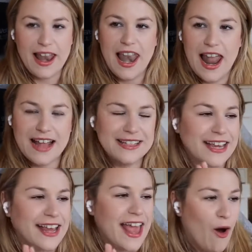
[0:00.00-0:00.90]
Let's
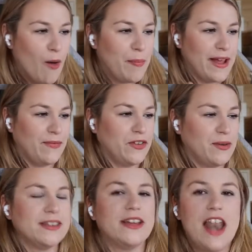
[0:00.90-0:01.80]
hop into
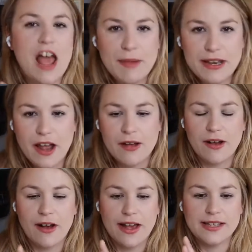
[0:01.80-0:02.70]
it. So, let me know,
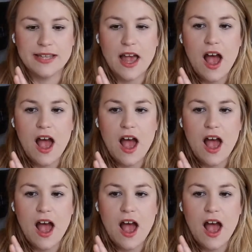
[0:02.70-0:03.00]
guys,